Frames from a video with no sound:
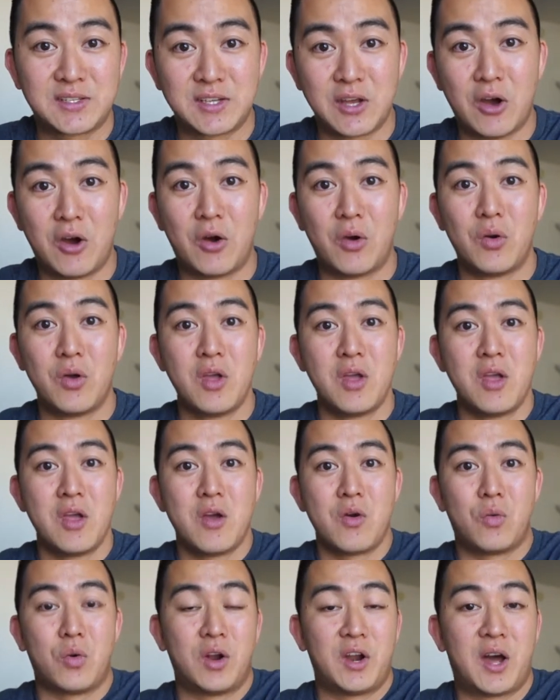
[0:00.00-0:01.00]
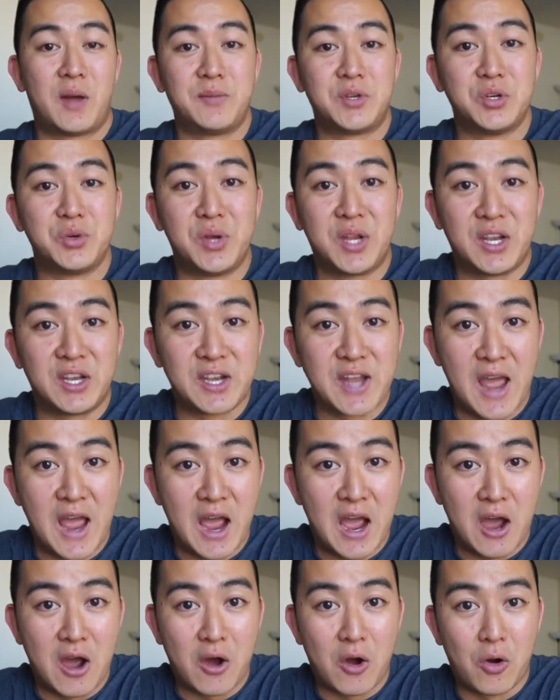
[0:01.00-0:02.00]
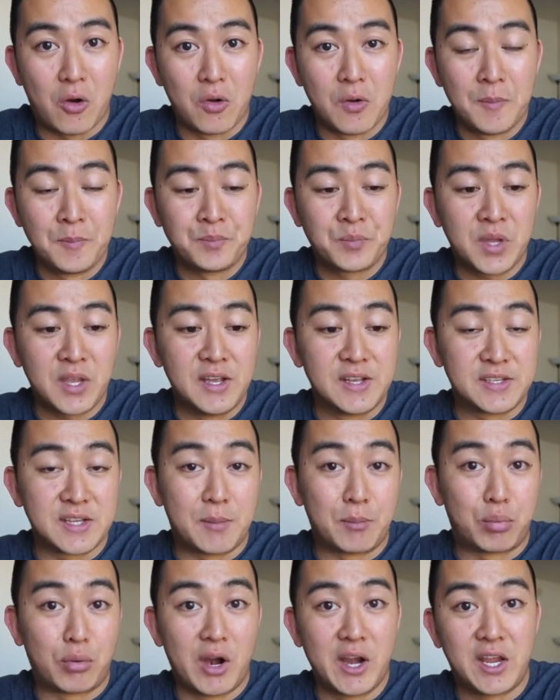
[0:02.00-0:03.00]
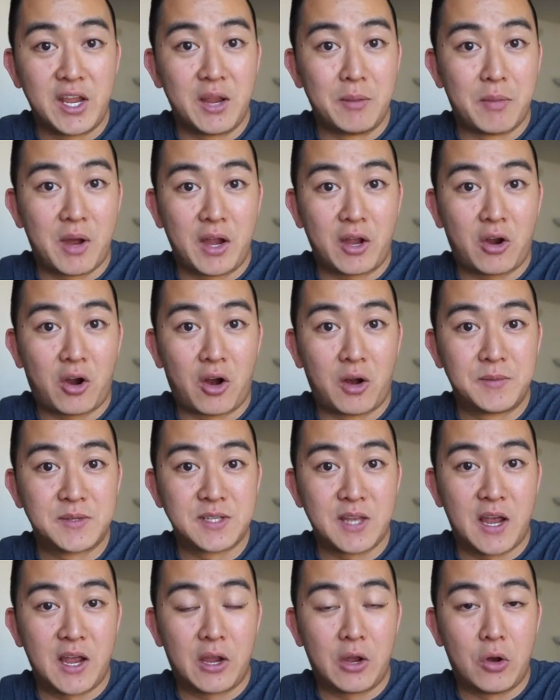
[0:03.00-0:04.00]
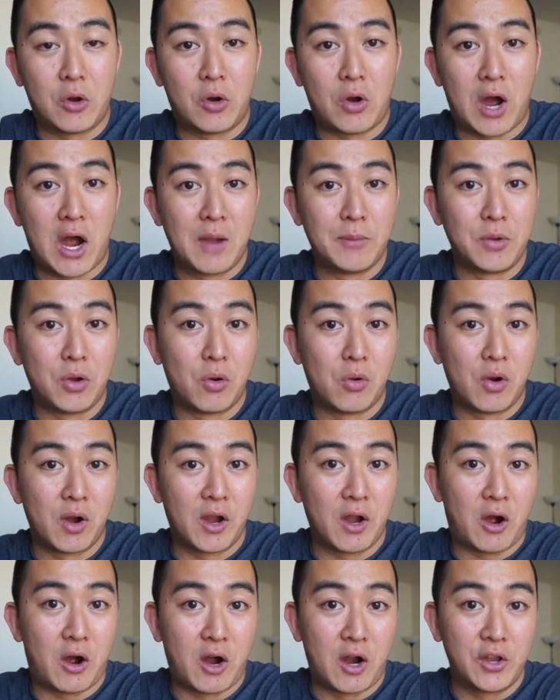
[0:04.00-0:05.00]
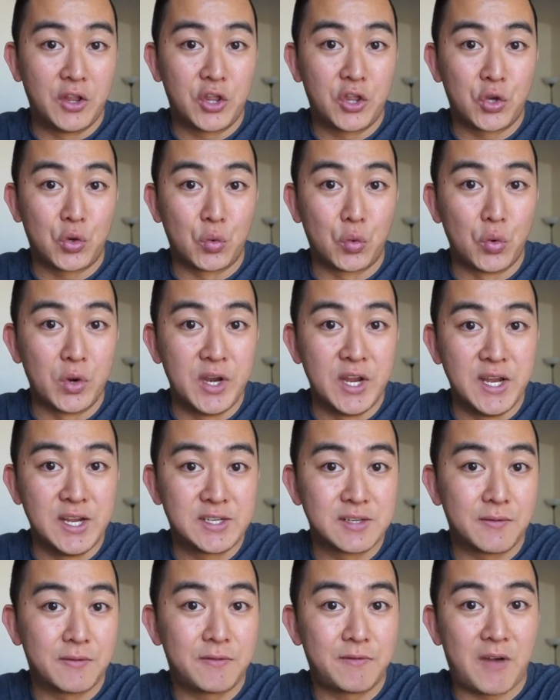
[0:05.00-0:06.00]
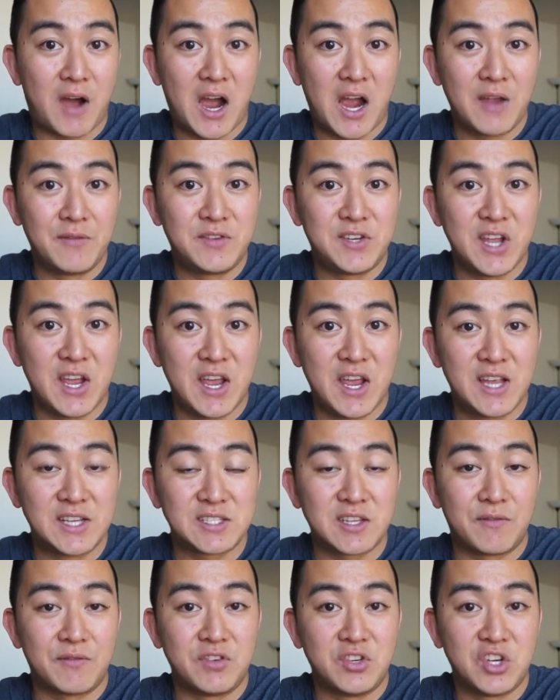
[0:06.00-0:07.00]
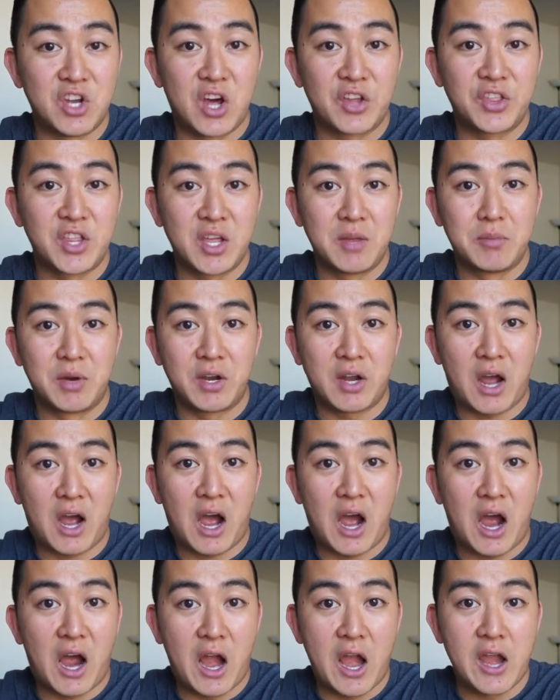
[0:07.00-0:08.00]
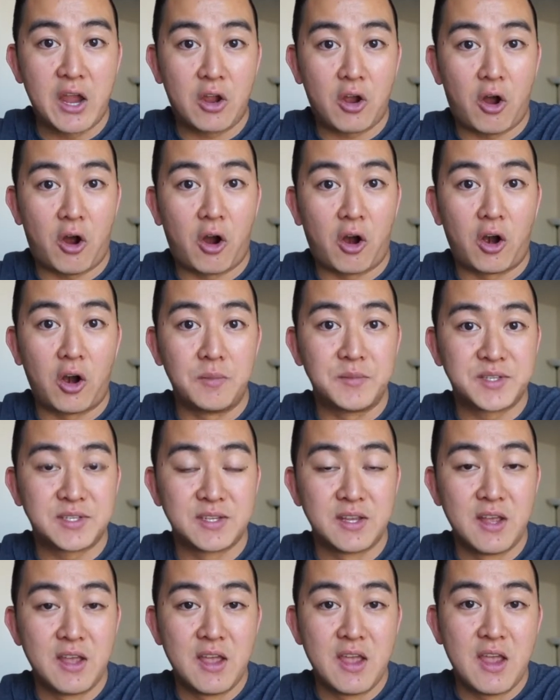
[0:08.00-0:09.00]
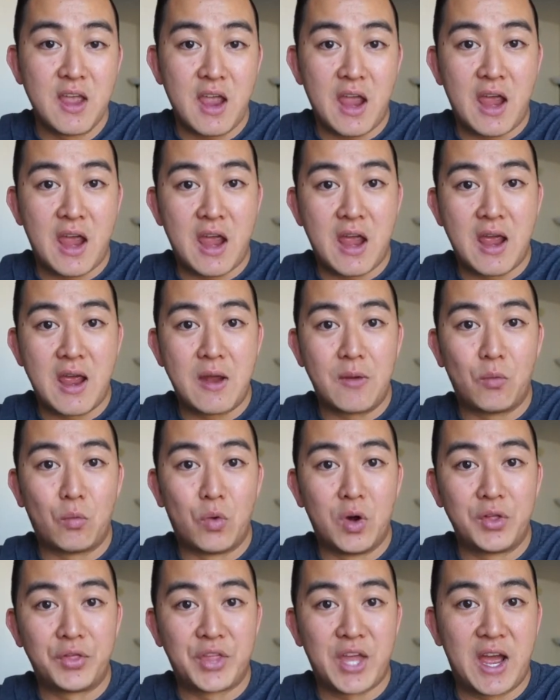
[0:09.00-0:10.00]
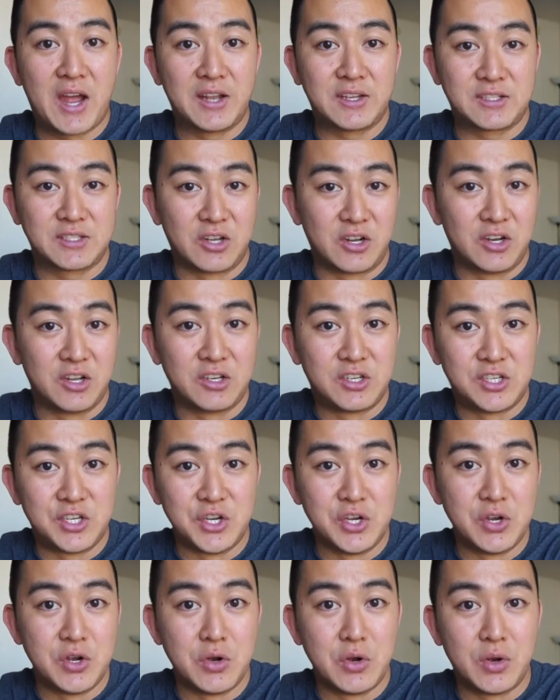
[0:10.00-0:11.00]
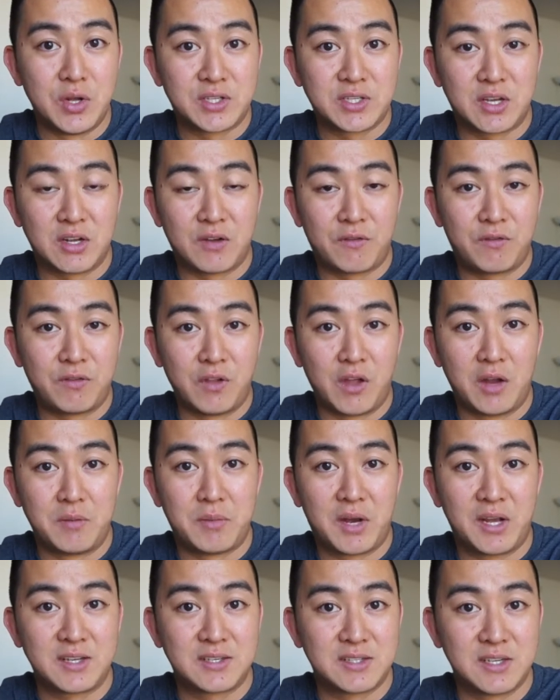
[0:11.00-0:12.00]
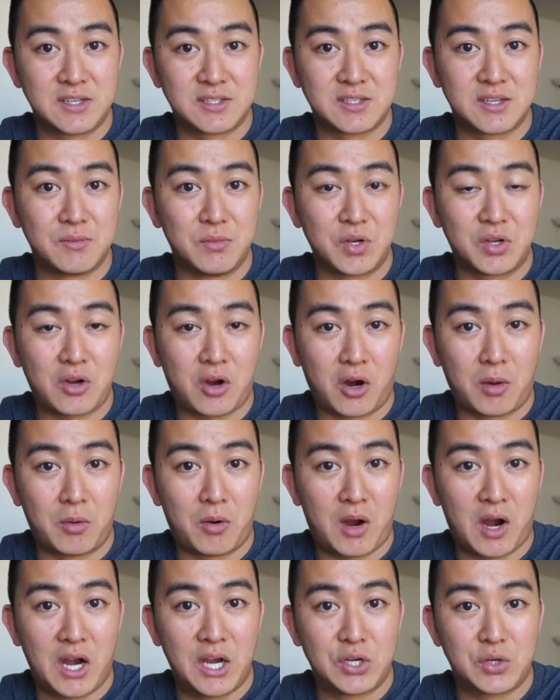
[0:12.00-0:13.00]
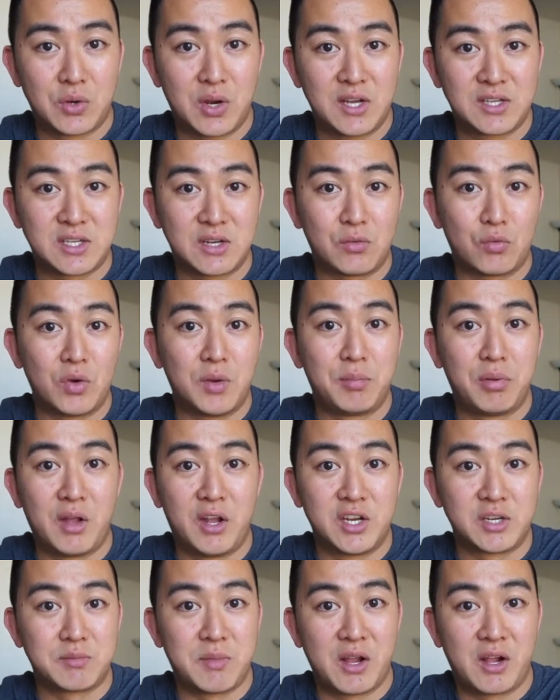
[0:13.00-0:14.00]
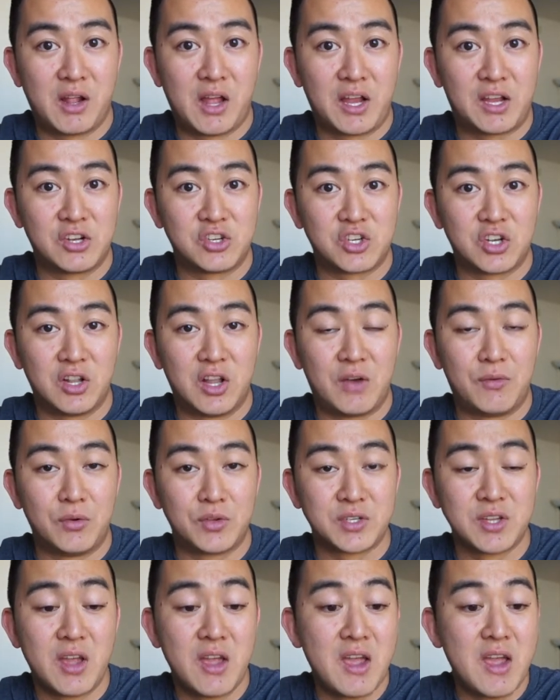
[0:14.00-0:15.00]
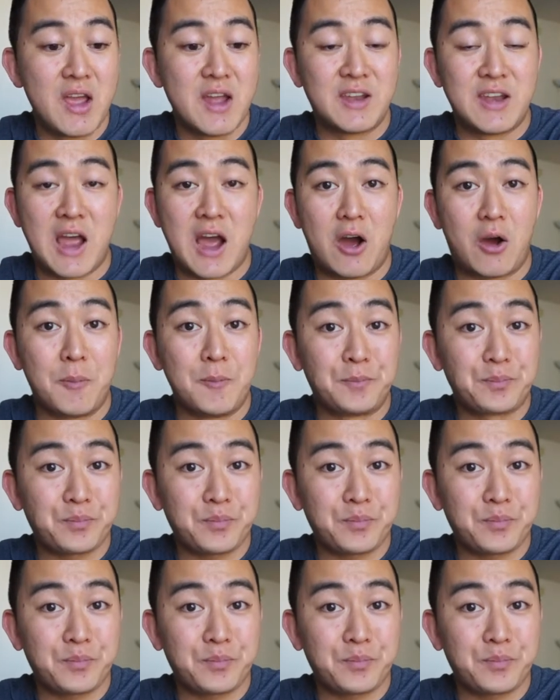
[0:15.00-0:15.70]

So what I'm doing now is I'm breaking my carb cycle. I'm going on three to five days of nothing but high carbs. And what that's going to do, it's going to flood my system with carbohydrates and replenish my glycogen levels. Now,